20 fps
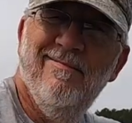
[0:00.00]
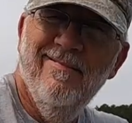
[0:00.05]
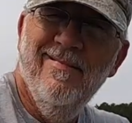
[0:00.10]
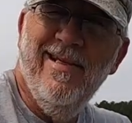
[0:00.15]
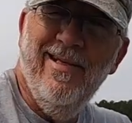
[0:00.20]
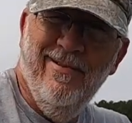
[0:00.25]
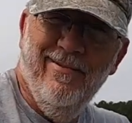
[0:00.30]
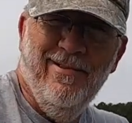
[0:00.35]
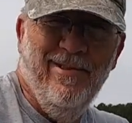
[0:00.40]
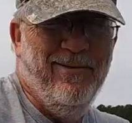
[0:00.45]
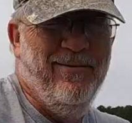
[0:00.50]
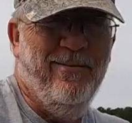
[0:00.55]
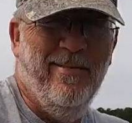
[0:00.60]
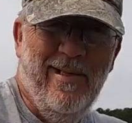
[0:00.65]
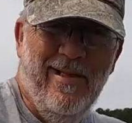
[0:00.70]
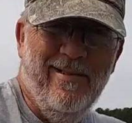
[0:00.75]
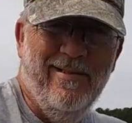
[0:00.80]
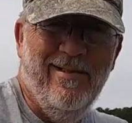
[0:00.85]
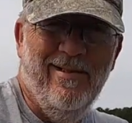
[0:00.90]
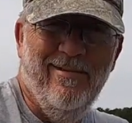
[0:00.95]
Gildoon
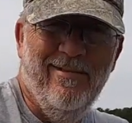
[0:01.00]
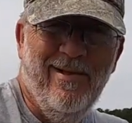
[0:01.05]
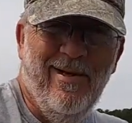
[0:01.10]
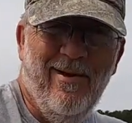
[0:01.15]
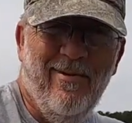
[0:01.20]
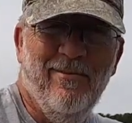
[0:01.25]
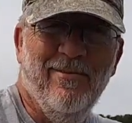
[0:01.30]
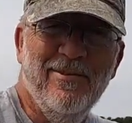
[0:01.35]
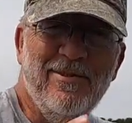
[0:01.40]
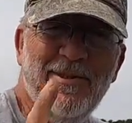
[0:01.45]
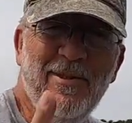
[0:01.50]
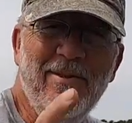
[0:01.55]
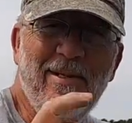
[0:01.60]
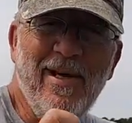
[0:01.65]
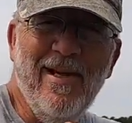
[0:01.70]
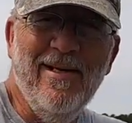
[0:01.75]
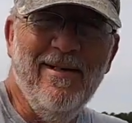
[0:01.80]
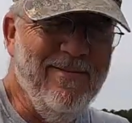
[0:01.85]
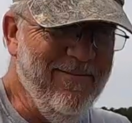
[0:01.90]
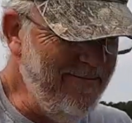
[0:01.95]
Bass here, y'all. I'm going to show you
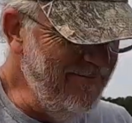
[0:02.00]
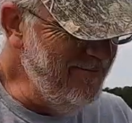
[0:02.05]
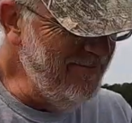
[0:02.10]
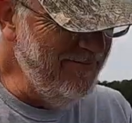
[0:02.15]
how to